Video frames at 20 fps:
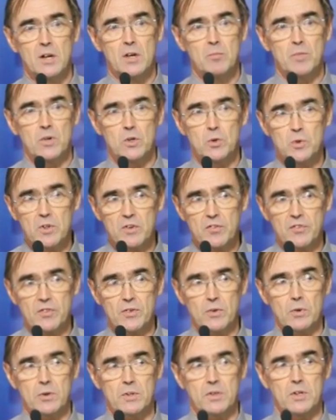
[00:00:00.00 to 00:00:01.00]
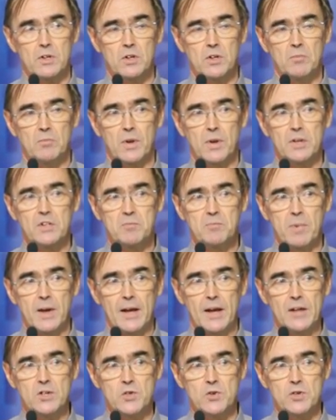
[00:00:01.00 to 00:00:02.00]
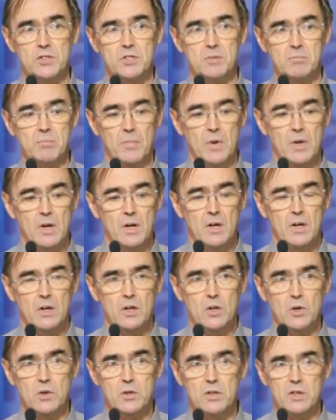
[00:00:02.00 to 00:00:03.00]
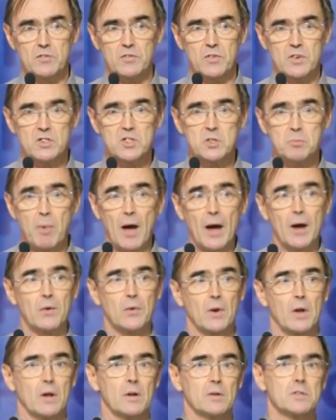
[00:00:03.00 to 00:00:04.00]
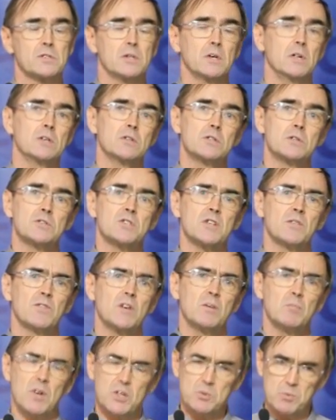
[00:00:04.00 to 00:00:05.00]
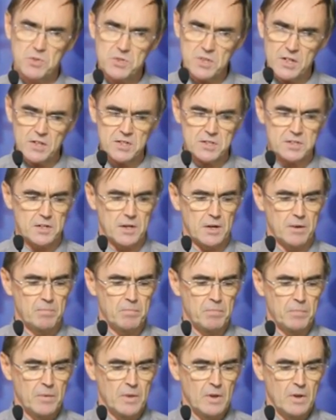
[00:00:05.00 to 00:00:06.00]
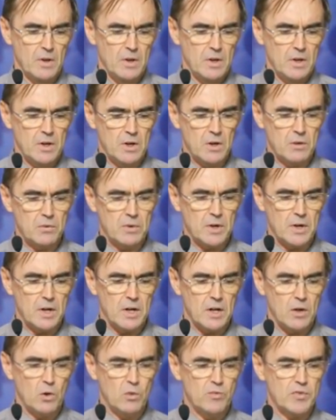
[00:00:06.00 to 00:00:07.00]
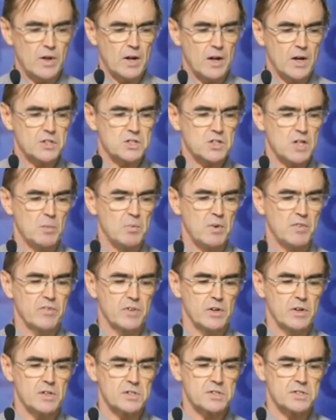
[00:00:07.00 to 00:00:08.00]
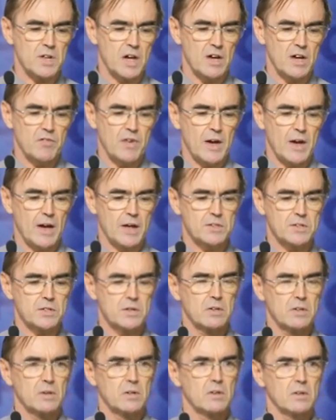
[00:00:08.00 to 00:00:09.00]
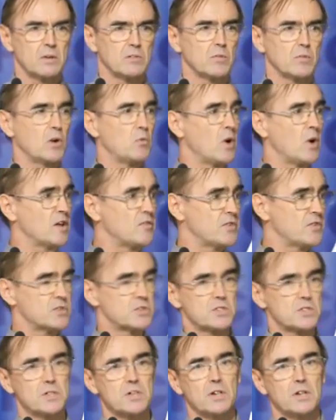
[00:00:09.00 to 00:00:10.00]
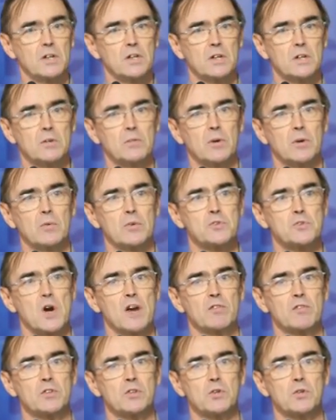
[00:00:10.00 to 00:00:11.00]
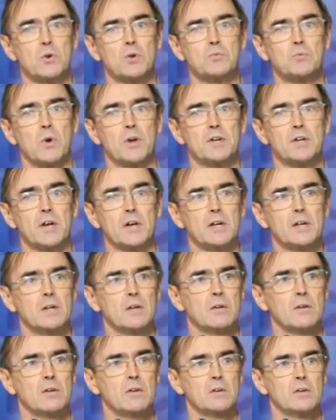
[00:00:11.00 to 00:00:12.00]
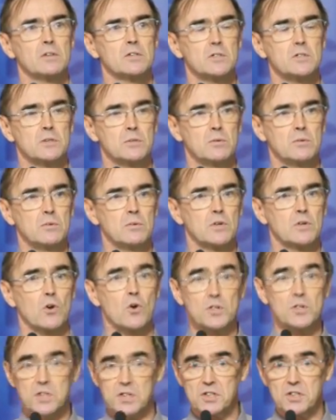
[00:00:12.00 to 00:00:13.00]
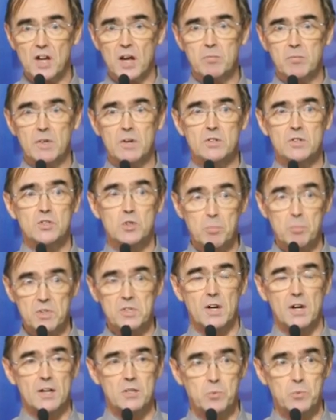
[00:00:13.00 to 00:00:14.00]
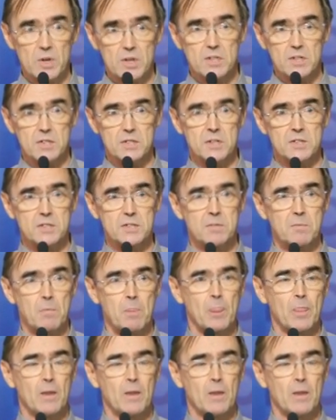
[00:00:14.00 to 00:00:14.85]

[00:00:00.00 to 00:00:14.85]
But who would have thought that a complaint of plagiarism could have spiraled into something much more sinister? Over the last couple of years, I've had my wife is sitting here. We were driving to court one day to cross-examine Supachai's witnesses.